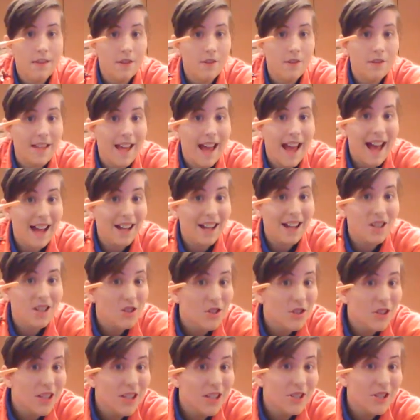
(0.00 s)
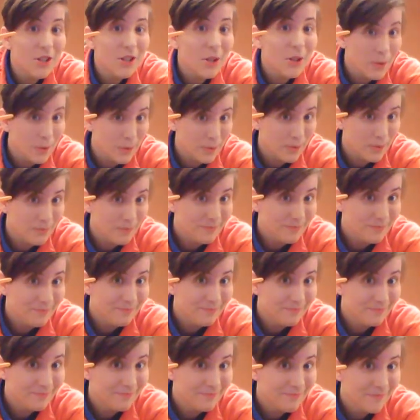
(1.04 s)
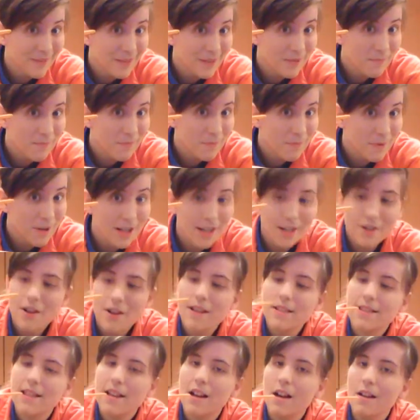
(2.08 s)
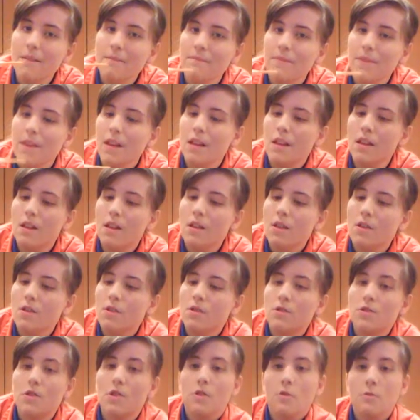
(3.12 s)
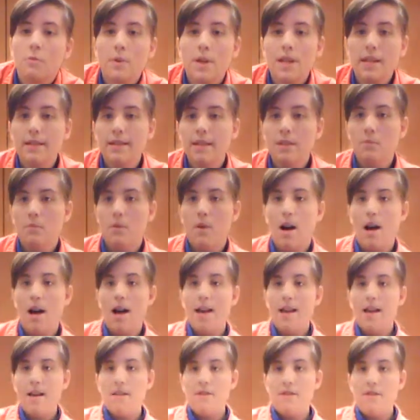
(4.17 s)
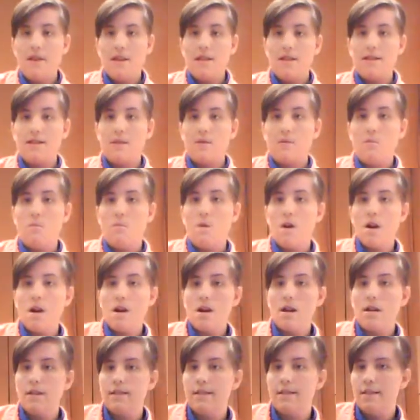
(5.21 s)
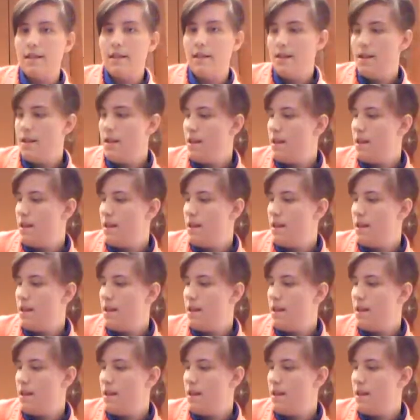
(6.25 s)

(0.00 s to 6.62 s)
There's actually two. Pretty crazy, huh? So the reason why this works